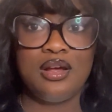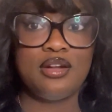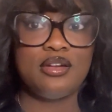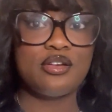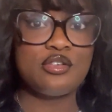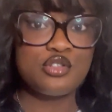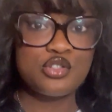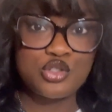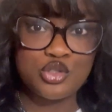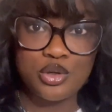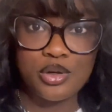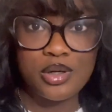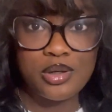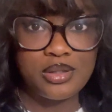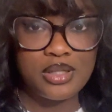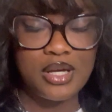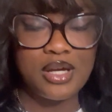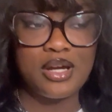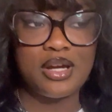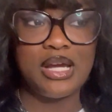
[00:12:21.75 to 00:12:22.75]
There's story
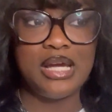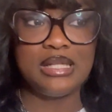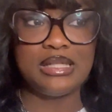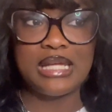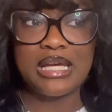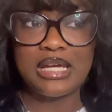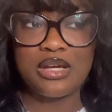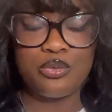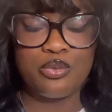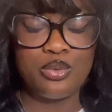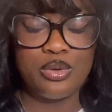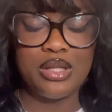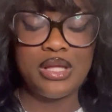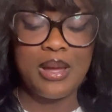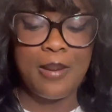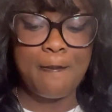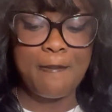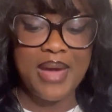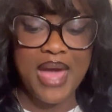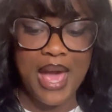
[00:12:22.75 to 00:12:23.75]
there, and they can really
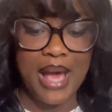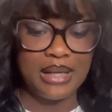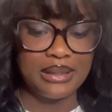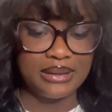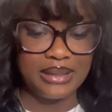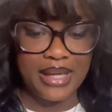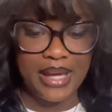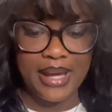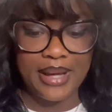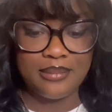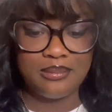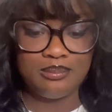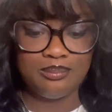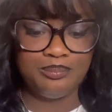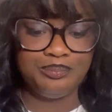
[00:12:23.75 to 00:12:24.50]
impact that.